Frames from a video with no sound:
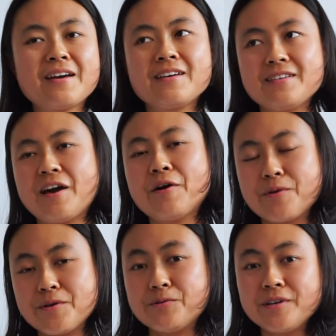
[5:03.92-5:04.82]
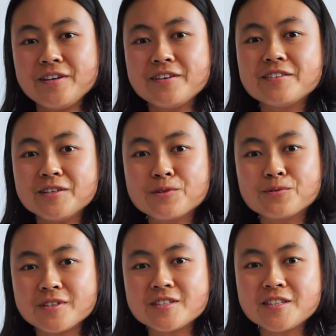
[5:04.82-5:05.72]
Yeah, when you hear they do
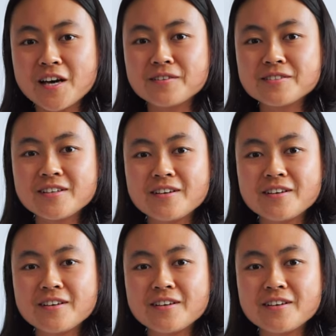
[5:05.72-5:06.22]
this sound,